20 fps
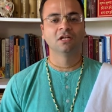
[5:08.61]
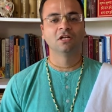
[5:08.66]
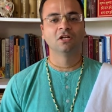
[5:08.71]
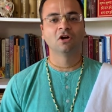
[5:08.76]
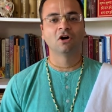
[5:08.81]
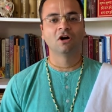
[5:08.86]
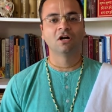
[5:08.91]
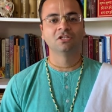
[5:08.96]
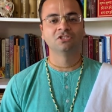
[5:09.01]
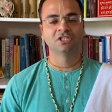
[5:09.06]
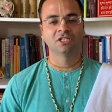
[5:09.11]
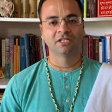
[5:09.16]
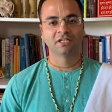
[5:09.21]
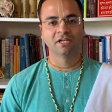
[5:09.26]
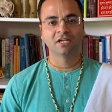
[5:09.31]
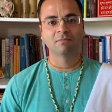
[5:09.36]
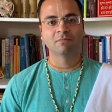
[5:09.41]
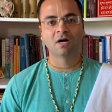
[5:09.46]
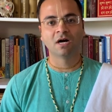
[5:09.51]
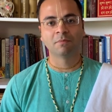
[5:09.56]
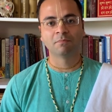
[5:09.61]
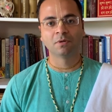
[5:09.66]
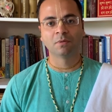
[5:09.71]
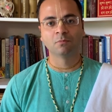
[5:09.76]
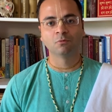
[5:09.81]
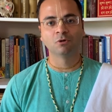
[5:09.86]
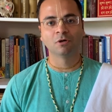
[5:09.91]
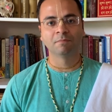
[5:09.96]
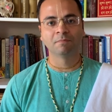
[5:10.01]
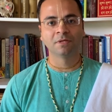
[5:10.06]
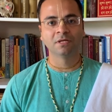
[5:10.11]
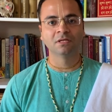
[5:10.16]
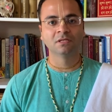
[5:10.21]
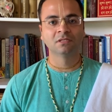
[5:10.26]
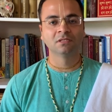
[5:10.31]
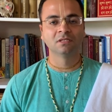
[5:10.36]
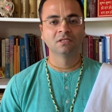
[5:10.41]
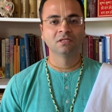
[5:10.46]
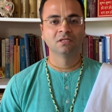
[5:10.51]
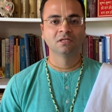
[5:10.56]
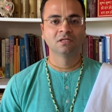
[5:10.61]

Lord Chaitanya Mahaprabhu appeared